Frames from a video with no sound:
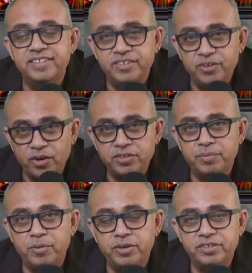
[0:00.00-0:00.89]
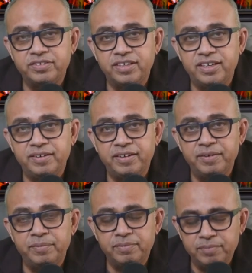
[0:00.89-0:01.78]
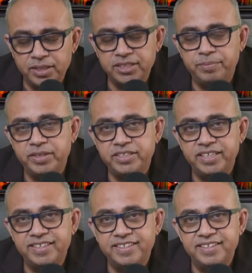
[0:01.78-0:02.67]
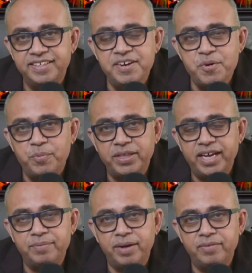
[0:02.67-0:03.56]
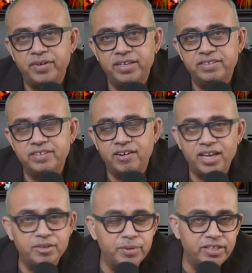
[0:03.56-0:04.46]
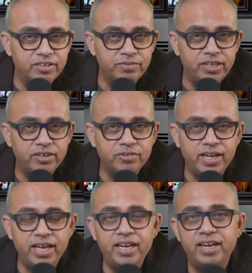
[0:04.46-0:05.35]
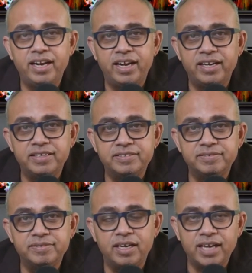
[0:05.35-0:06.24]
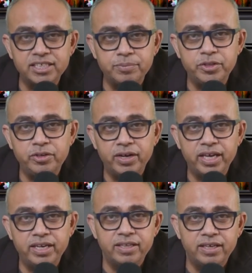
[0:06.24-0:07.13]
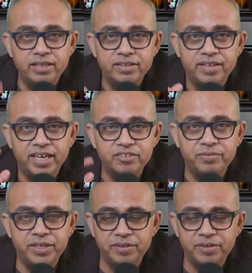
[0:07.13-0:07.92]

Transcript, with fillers: Your support is uh, much appreciated. With that, my friends, I'd like to bring this video to an end and I'll catch up with you again in the next video.